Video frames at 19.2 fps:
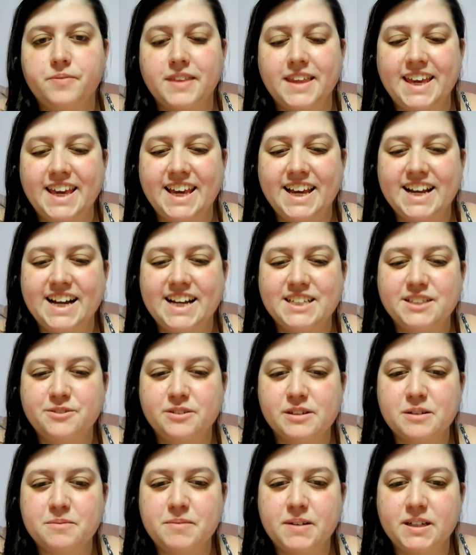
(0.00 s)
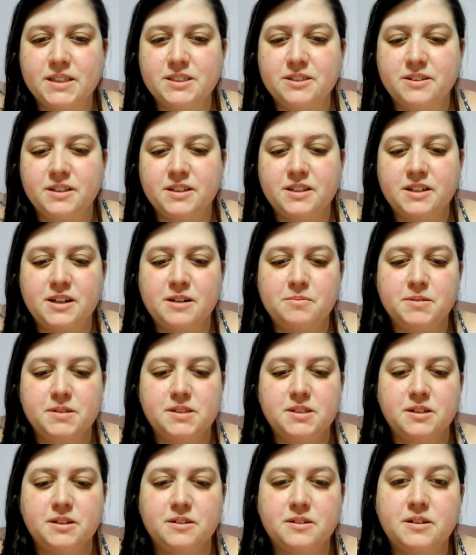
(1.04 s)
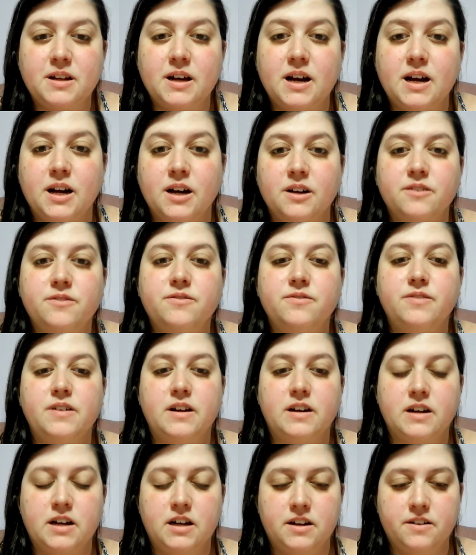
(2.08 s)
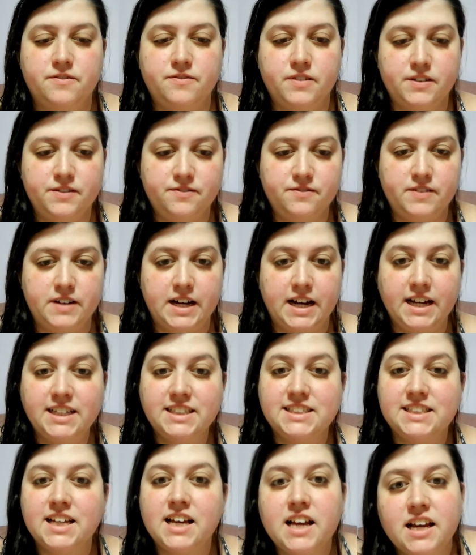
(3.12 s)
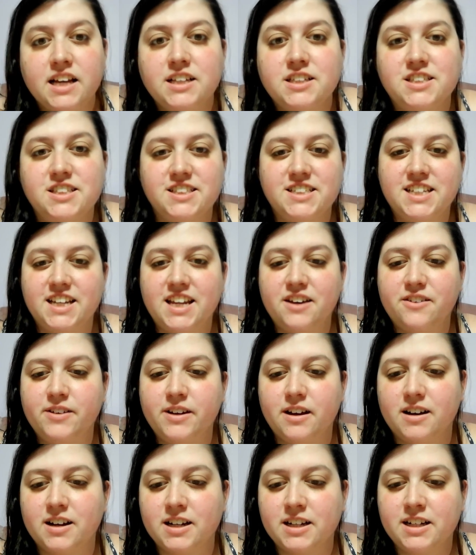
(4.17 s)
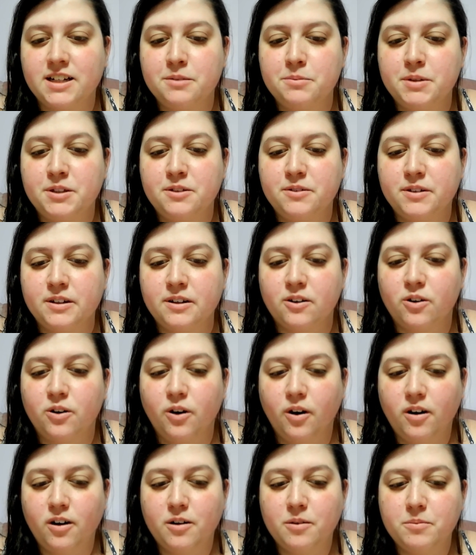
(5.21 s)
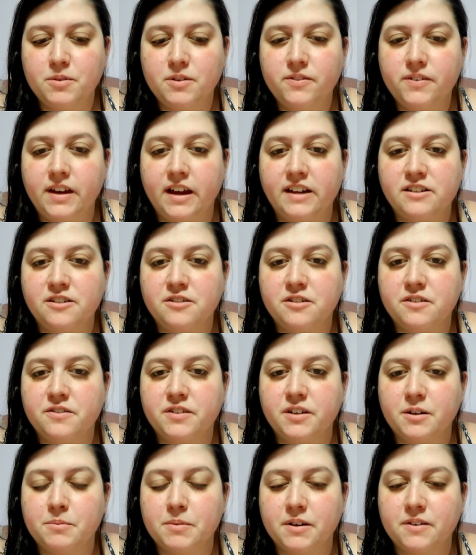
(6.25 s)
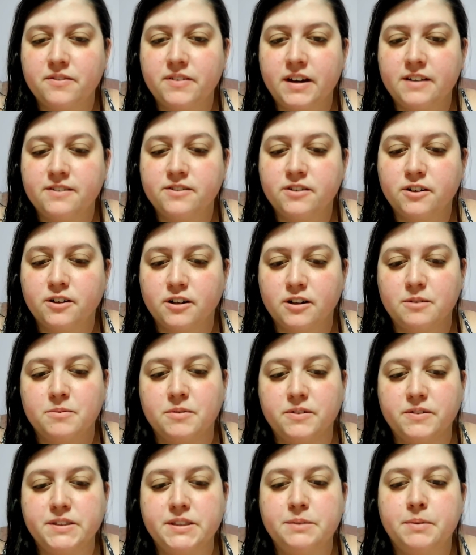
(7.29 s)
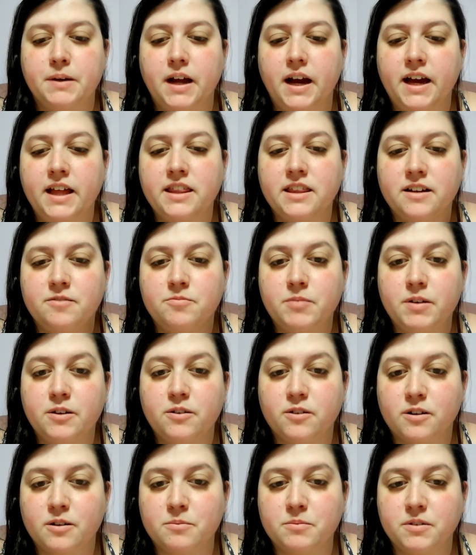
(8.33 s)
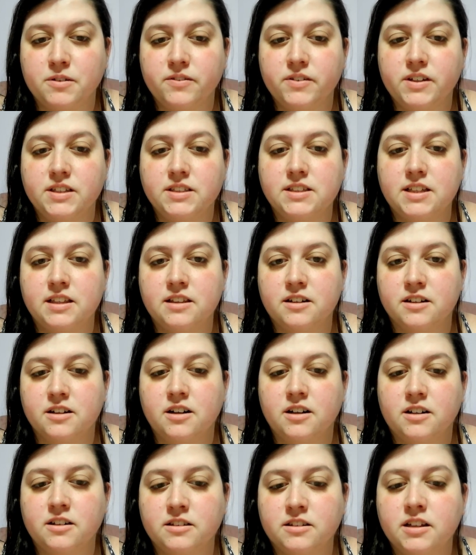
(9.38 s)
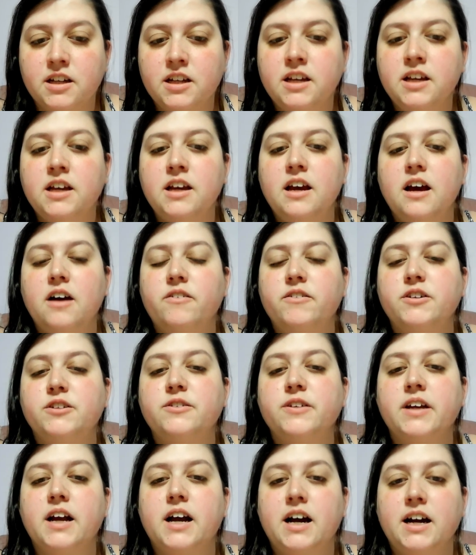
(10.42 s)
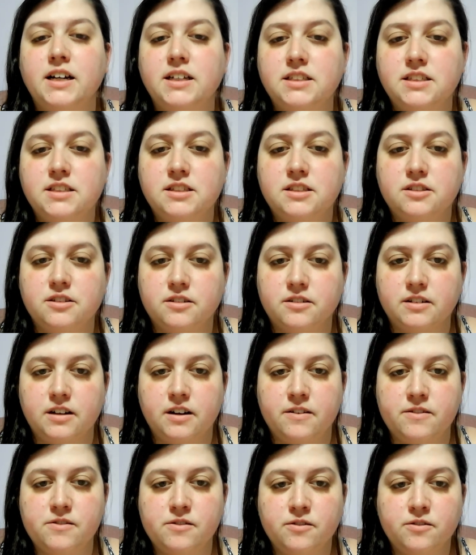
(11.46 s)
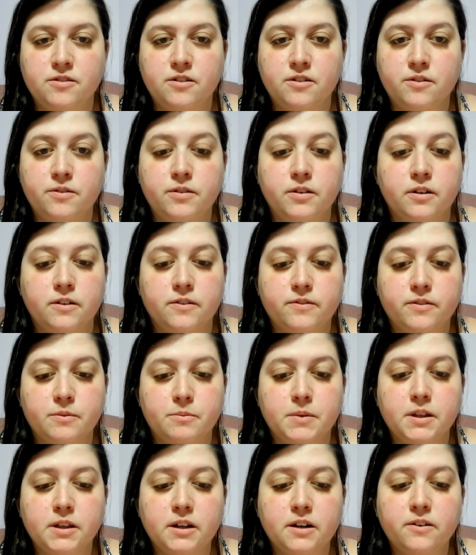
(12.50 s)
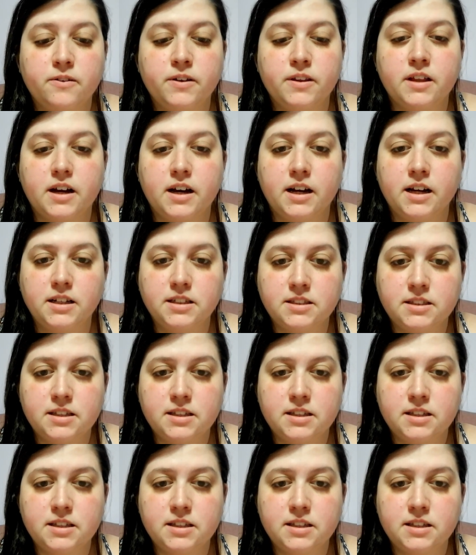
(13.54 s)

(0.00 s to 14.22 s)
Hey guys, welcome back to another episode of Fun Facts. So today we are going to be doing a horror movie. I don't know if you're a big fan of horror movies, but I love my horror movies, and they're called, and we're doing Us. So I don't know if you're familiar with Us,